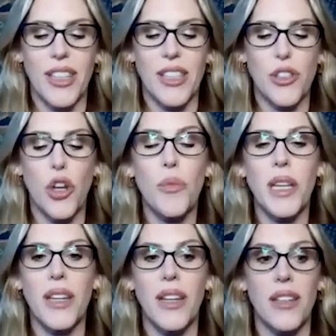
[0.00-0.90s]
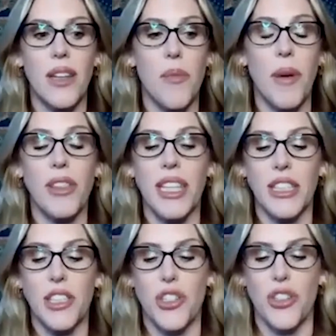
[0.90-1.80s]
told me about the
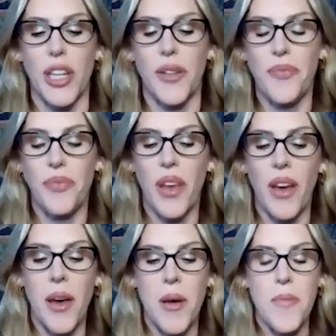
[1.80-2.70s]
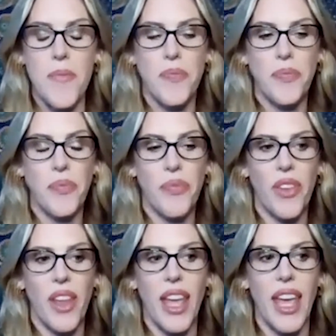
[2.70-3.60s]
industry.
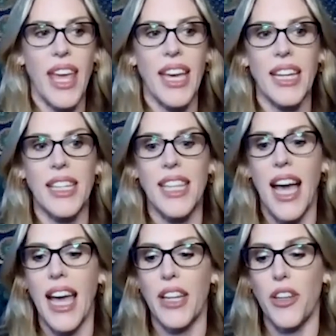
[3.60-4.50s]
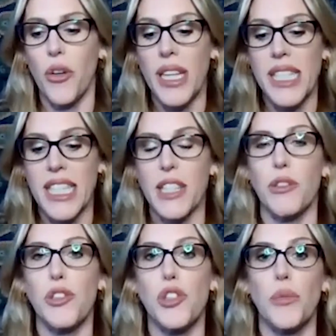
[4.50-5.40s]
And I had no idea
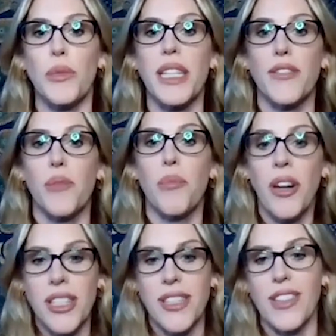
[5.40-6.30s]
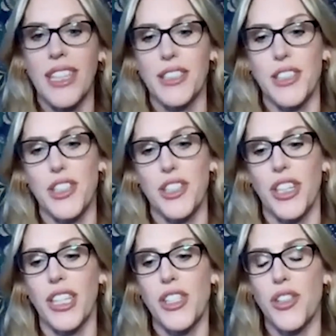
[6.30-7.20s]
there were so many different parts of the
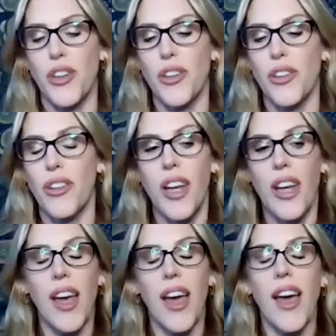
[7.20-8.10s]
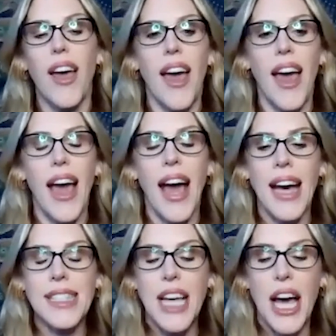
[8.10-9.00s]
industry. So
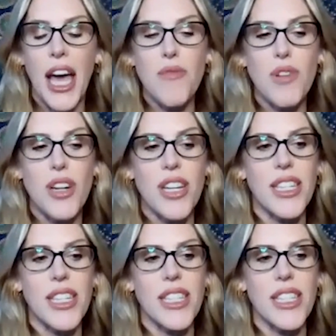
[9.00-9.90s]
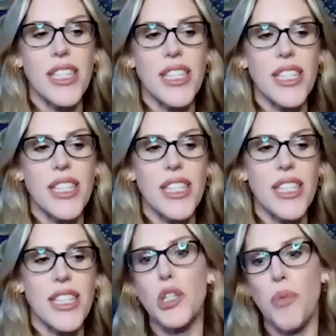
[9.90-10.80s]
as I was getting to know
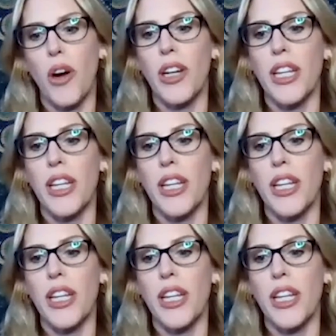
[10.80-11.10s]
each part,